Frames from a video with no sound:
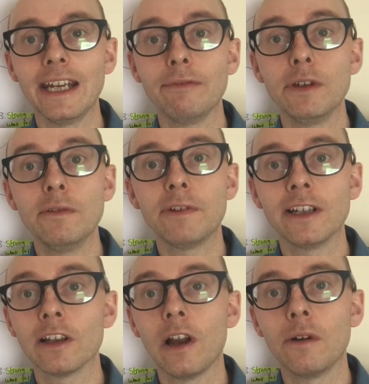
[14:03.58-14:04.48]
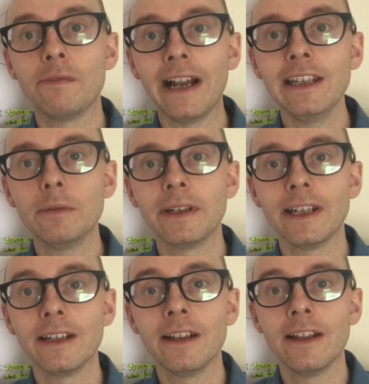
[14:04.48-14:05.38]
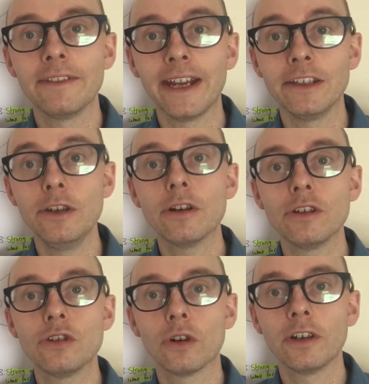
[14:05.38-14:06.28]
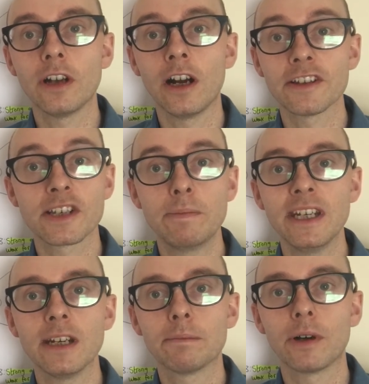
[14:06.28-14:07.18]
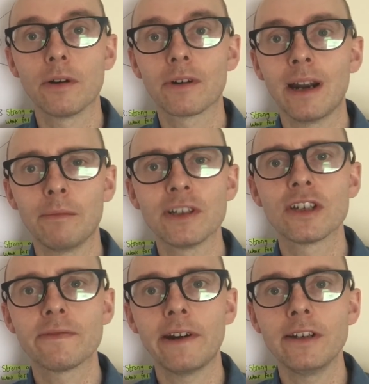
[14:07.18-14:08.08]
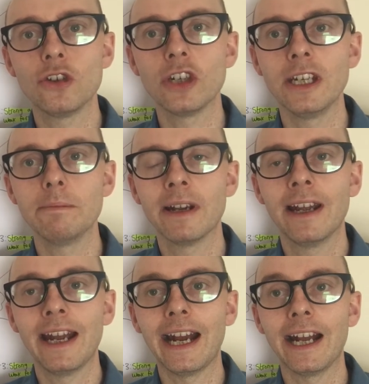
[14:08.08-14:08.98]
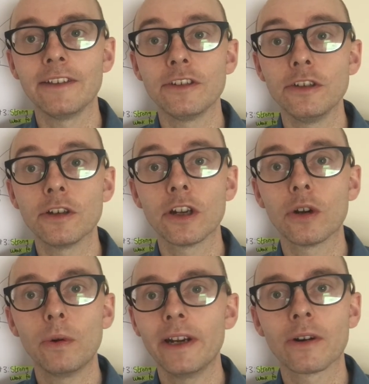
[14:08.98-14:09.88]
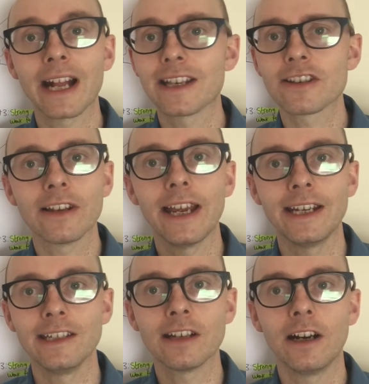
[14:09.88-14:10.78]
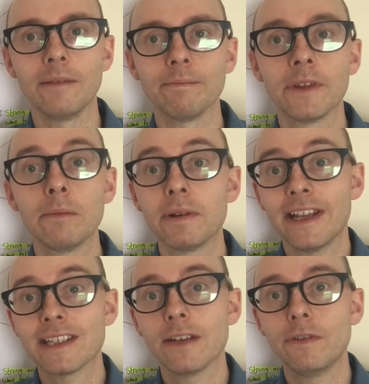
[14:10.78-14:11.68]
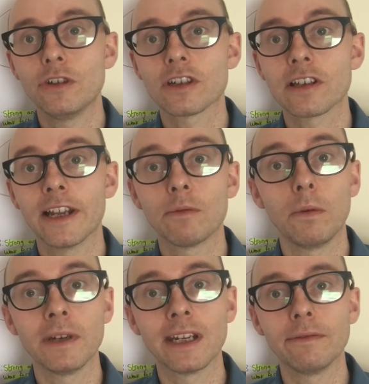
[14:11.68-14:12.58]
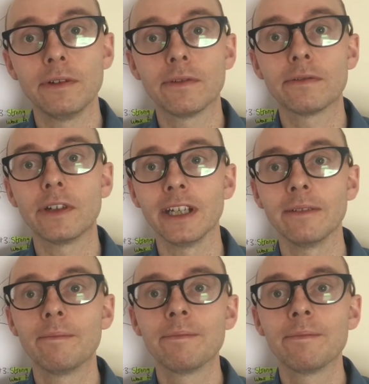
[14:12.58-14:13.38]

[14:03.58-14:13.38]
if you find a lot of value in it, then you can join our speaking program, which is very cheap, and you can quit or cancel at any time. But that's if you just like what we give you for free.